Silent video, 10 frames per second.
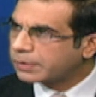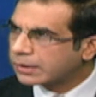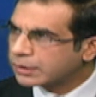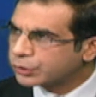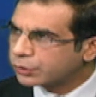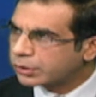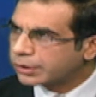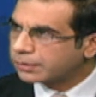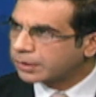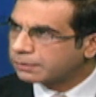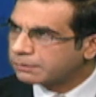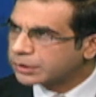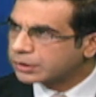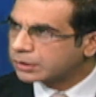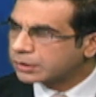you already mentioned,
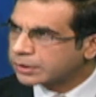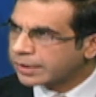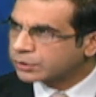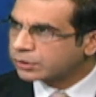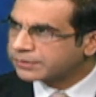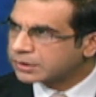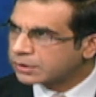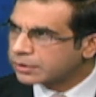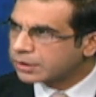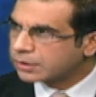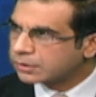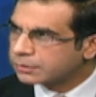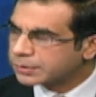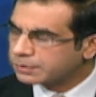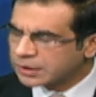it actually facilitated
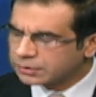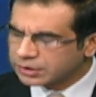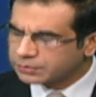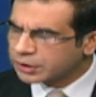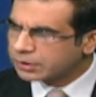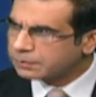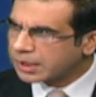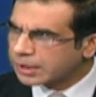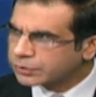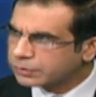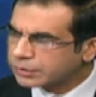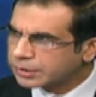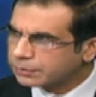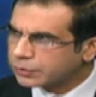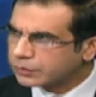this particular bilateral treaty between
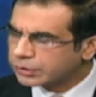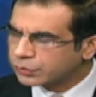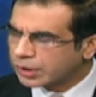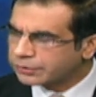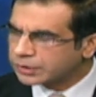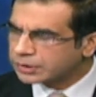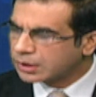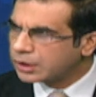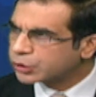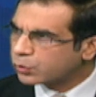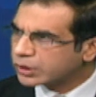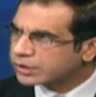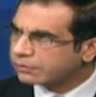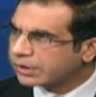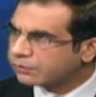the two countries. So what's the way
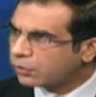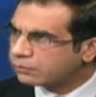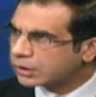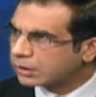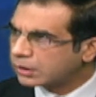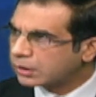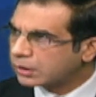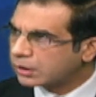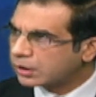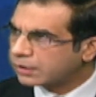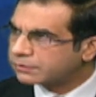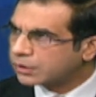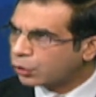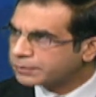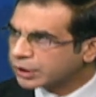forward? If the
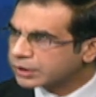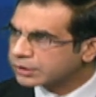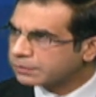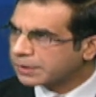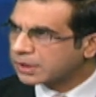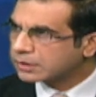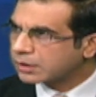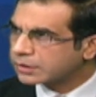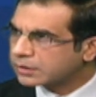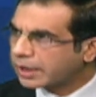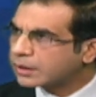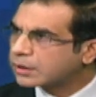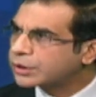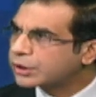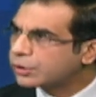objections by Pakistani side continue
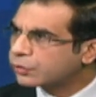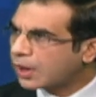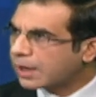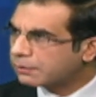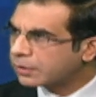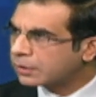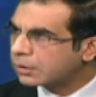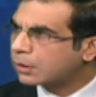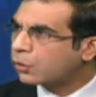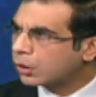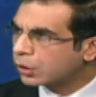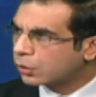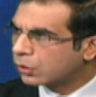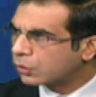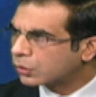to happen all along
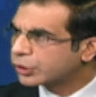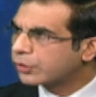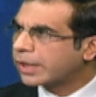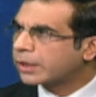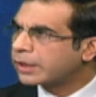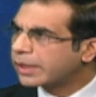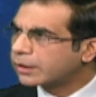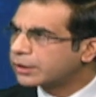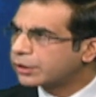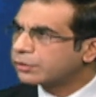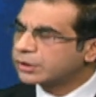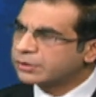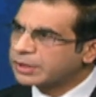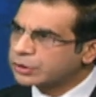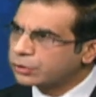also, and India continues, especially
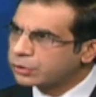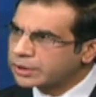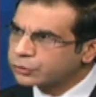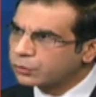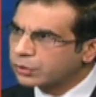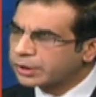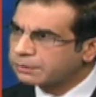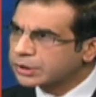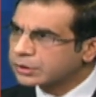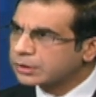as you already mentioned, that